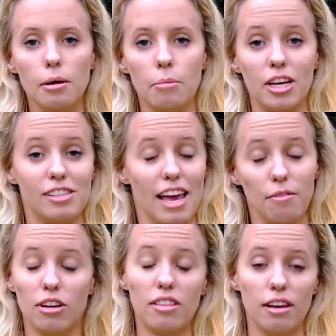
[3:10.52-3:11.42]
because
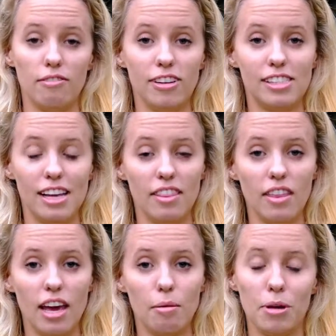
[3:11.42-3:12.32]
everything fits in
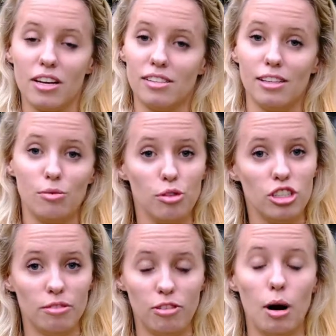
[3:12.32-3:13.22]
there because it's
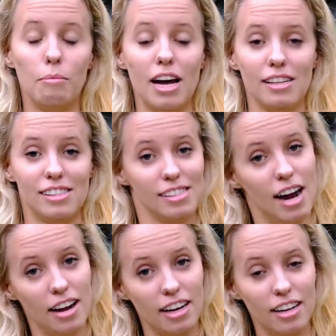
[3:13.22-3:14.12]
Fujifilm and it's
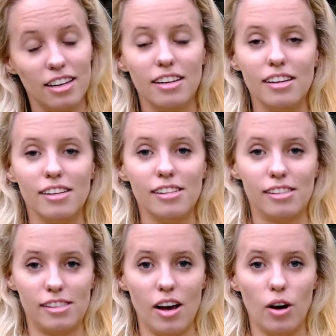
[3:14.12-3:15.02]
tiny.
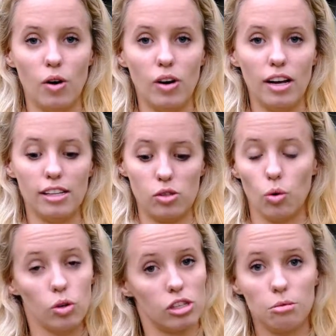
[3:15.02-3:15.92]
So it's
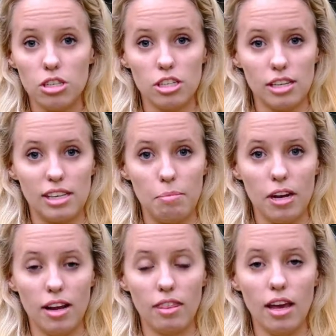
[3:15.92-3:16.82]
awesome to just keep
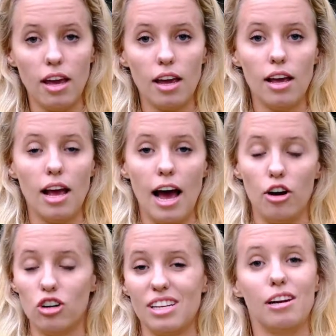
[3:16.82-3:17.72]
it in there and
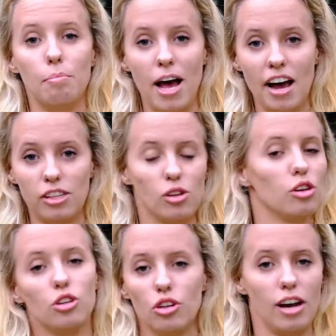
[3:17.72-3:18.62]
not in a bag, so
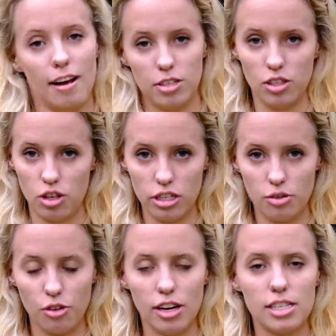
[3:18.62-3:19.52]
you don't have to search
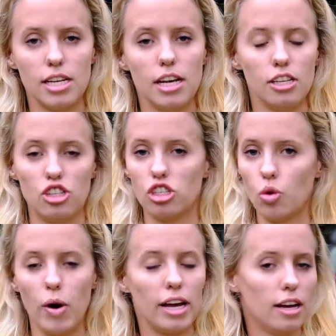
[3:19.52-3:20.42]
for it. It's just
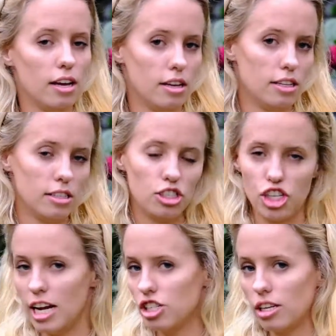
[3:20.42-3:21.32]
quick,
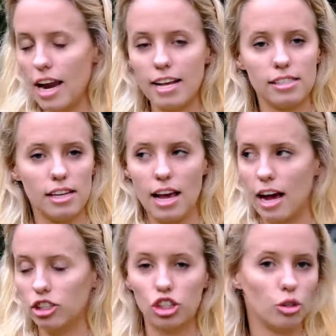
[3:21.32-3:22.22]
change the lens
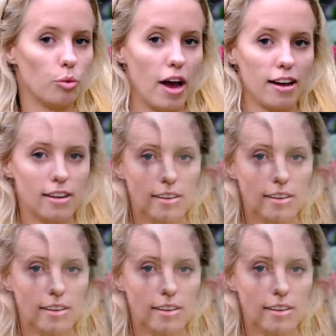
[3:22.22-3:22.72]
and shoot away.